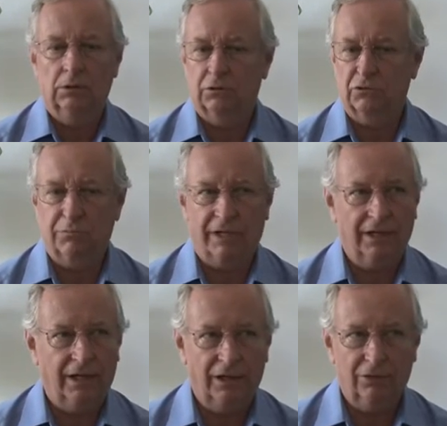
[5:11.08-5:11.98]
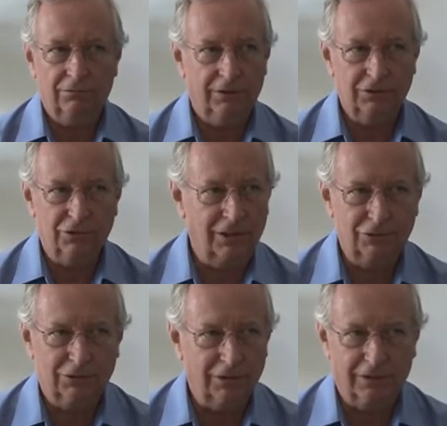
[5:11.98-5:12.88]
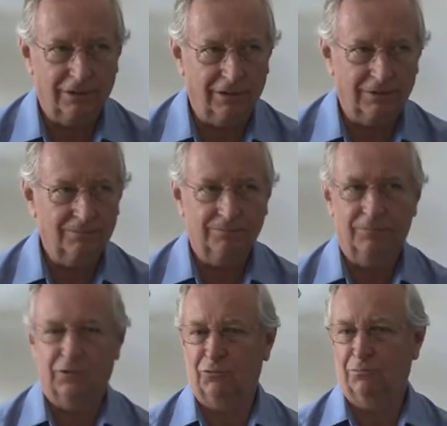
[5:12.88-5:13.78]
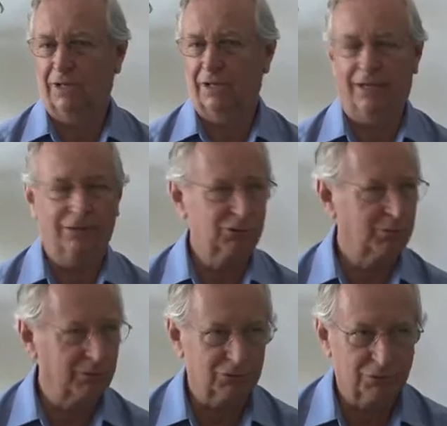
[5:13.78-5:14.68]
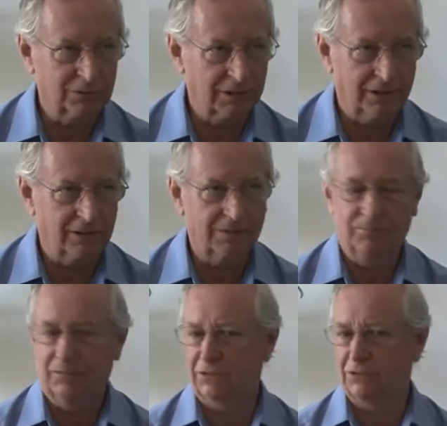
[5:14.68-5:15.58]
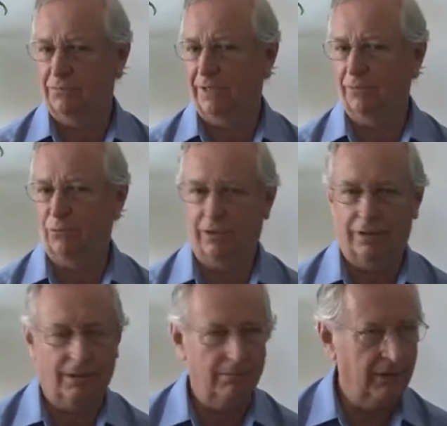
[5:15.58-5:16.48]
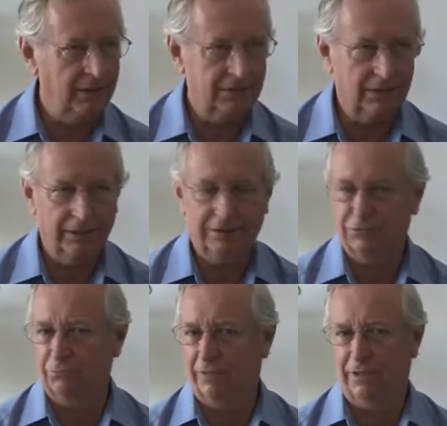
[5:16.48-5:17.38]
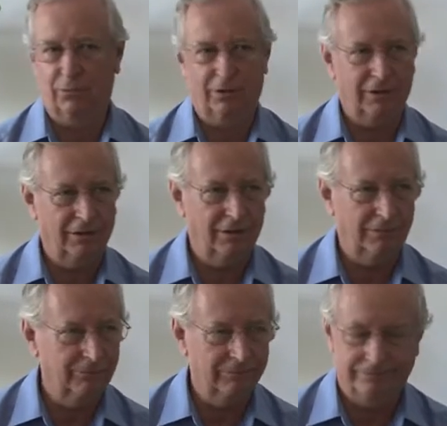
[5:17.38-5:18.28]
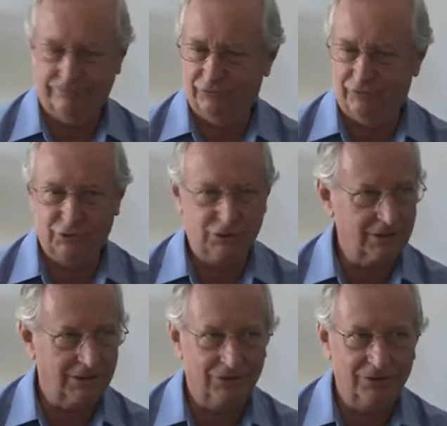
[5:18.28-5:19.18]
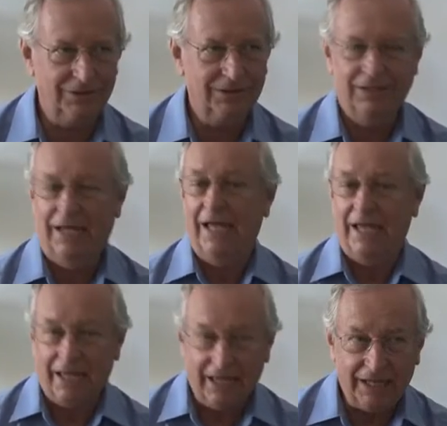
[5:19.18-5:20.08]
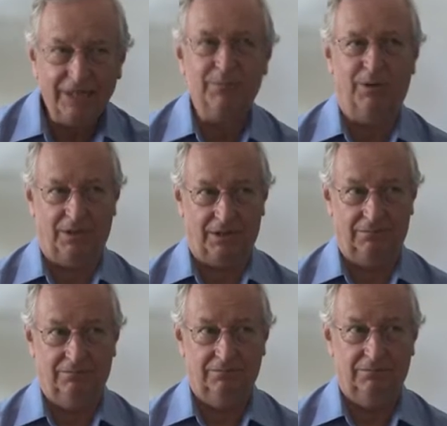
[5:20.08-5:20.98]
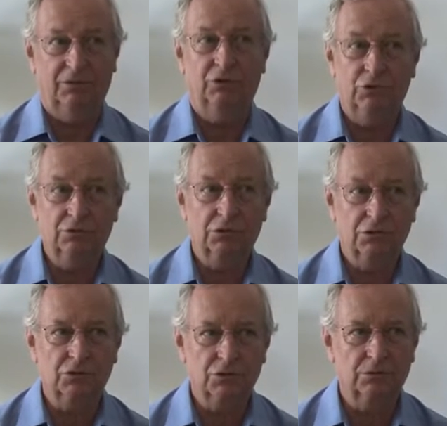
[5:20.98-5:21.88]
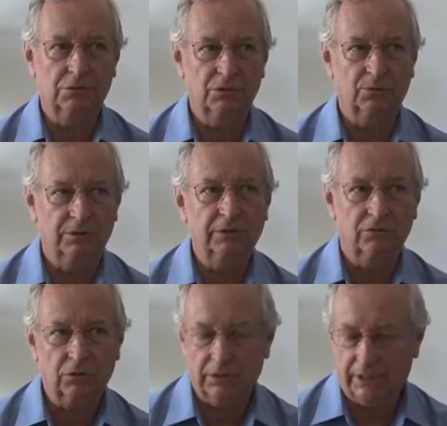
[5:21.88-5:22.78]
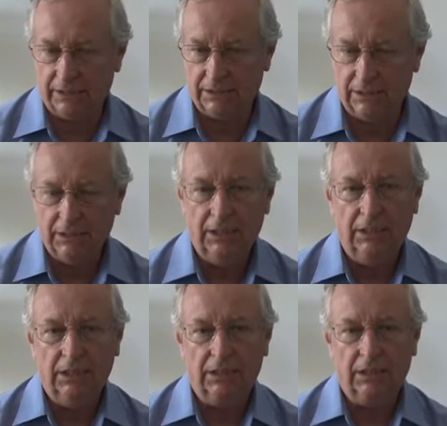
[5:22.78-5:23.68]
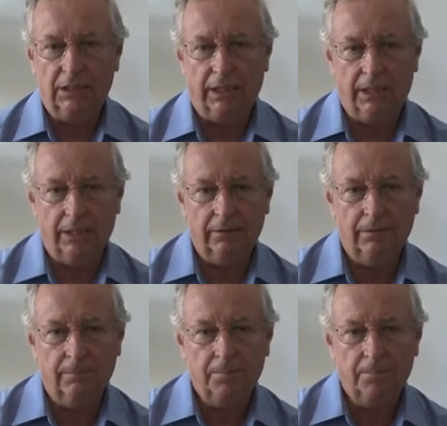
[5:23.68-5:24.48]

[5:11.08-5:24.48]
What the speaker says: doesn't matter how intelligent they are, doesn't matter how spiritual they are, doesn't matter whether they meditate, doesn't matter whether they're vegetarian, anybody using the tools that we have created can